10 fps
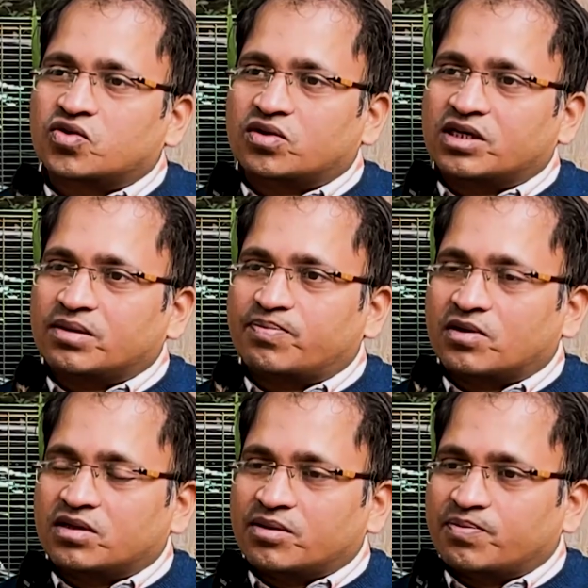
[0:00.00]

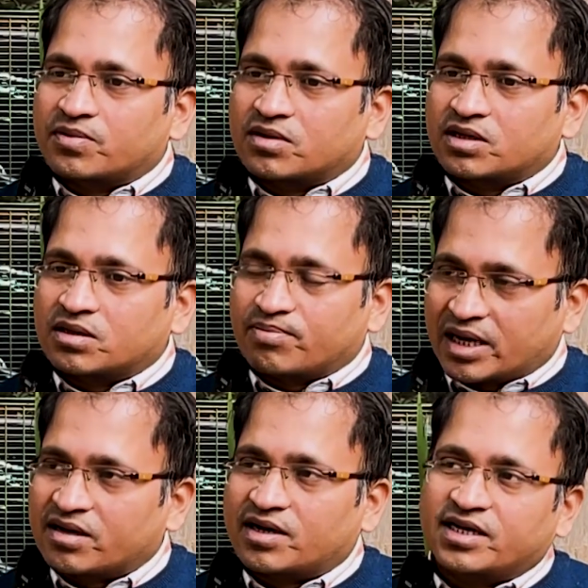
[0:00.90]

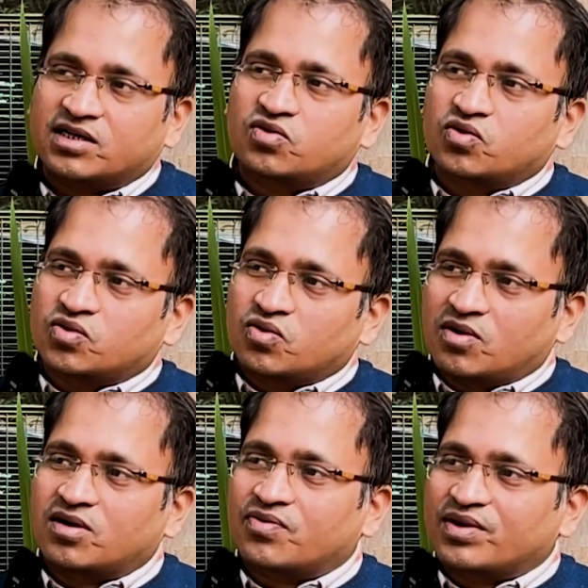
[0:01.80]
my colleagues, those who
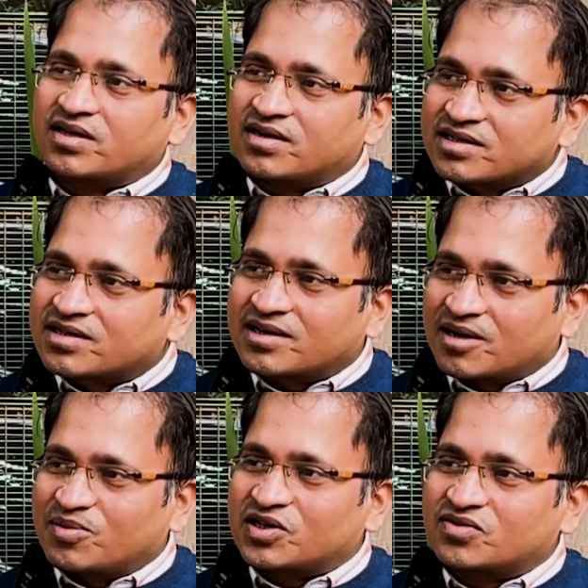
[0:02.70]
work with the district
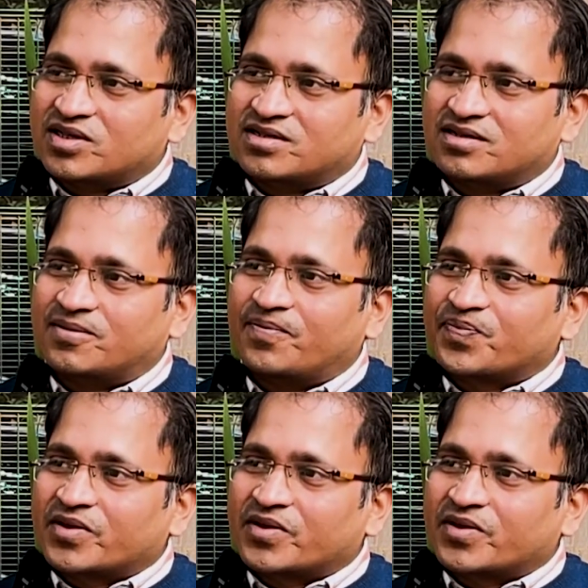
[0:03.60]
administration,